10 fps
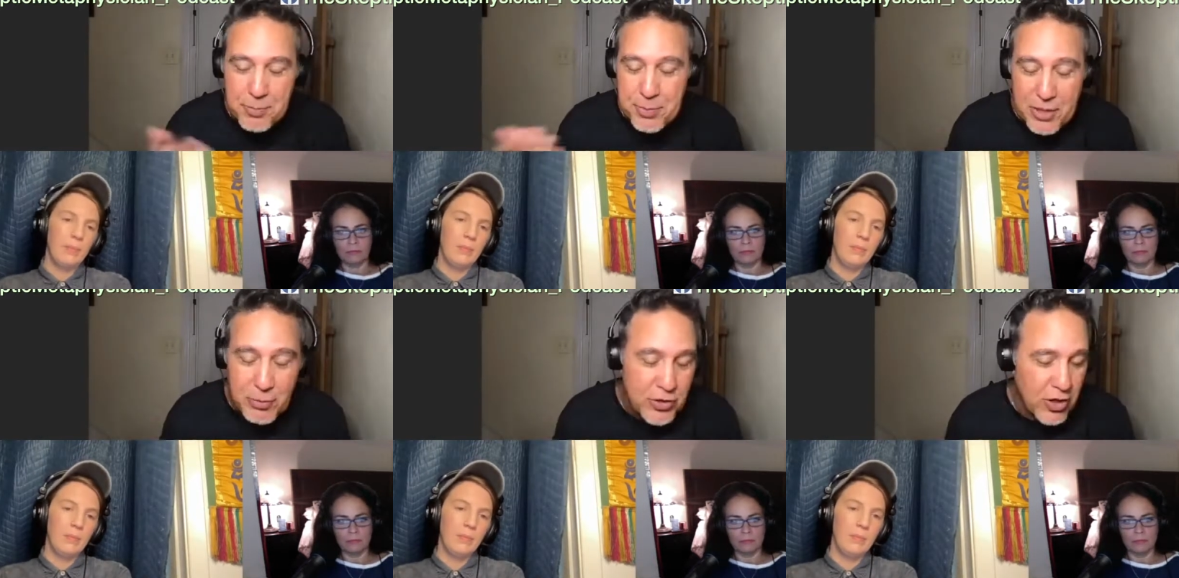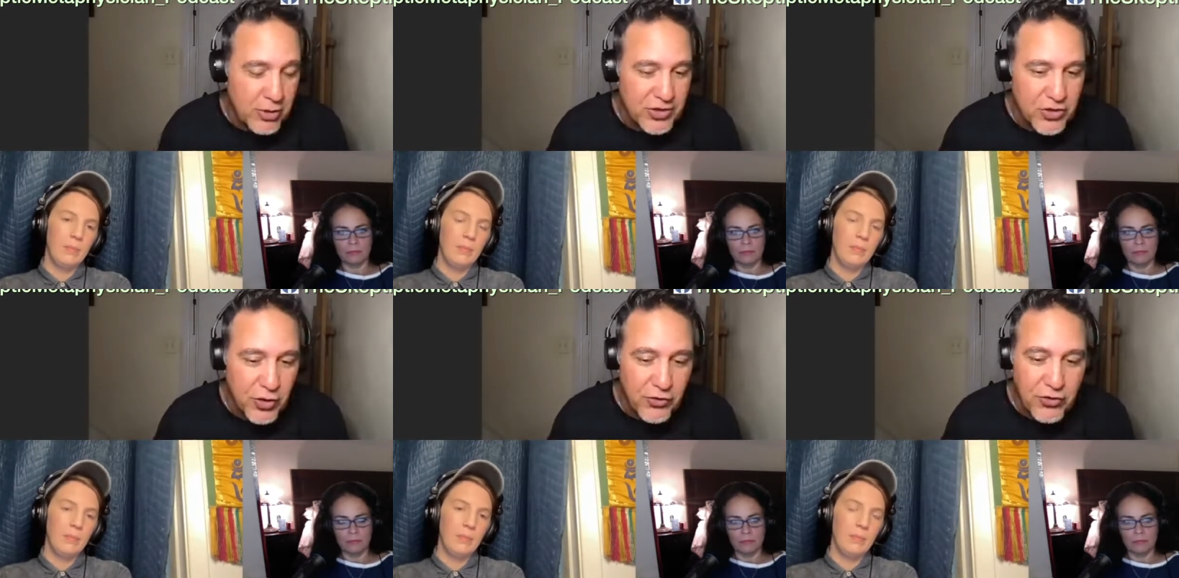Speaker 1: and but then we talk
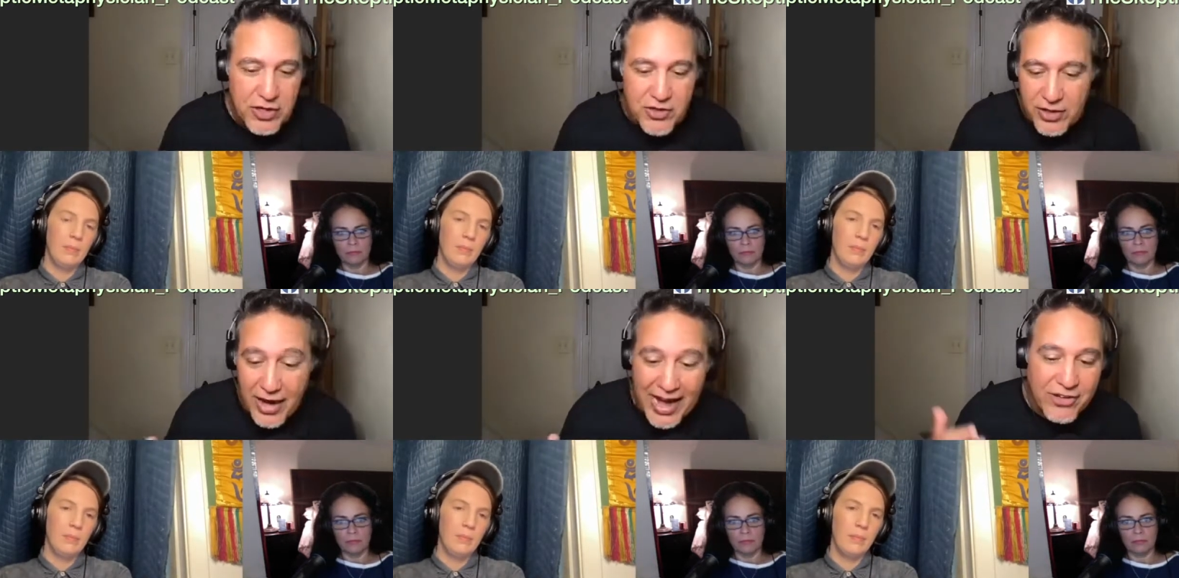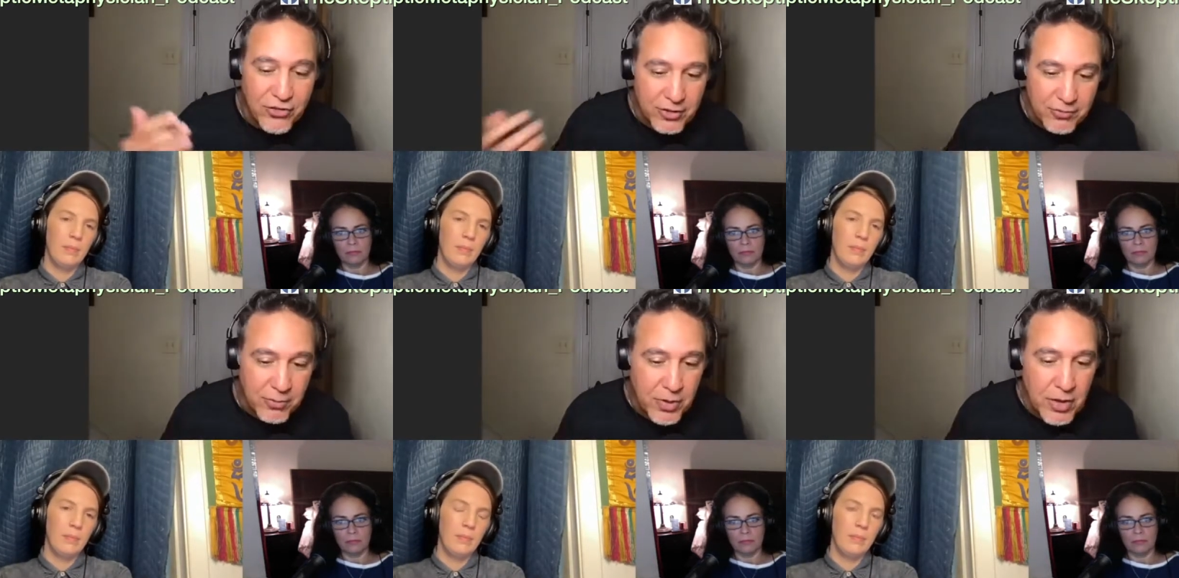about star seeds that are
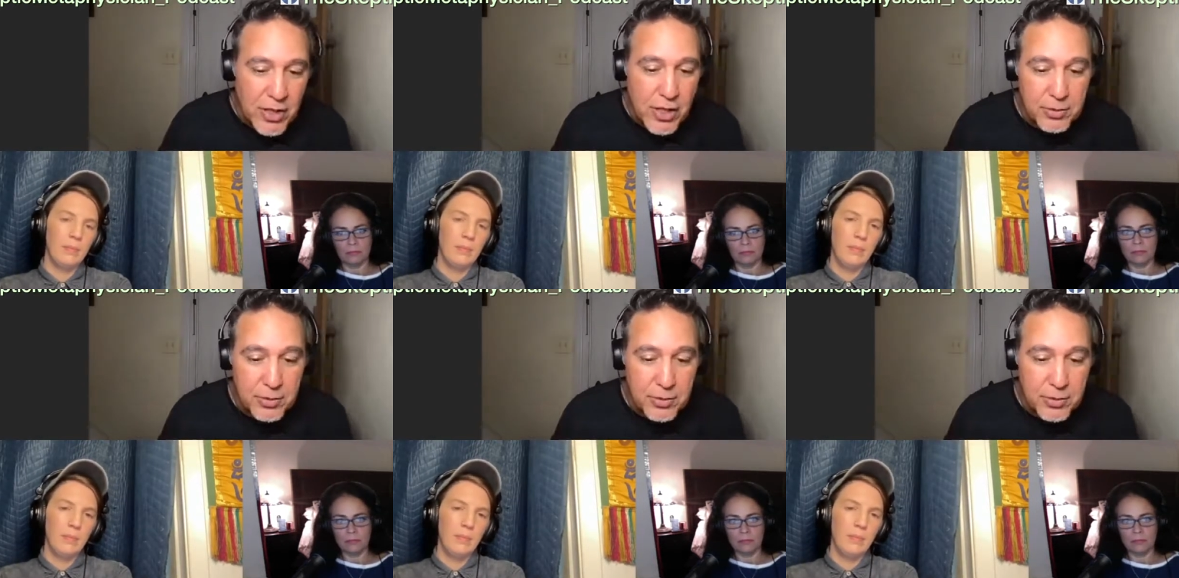actually from